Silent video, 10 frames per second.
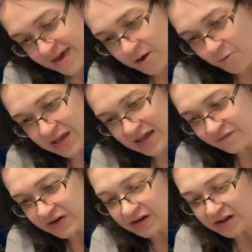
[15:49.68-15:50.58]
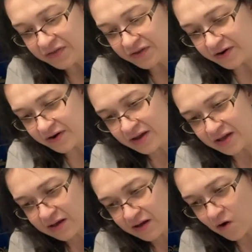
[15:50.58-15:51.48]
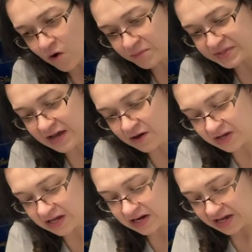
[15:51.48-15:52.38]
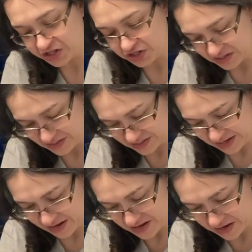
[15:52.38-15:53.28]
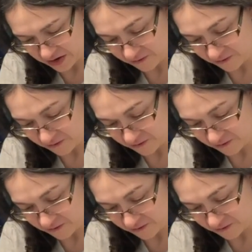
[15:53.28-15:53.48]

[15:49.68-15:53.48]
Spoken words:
And we have another hometown collection set here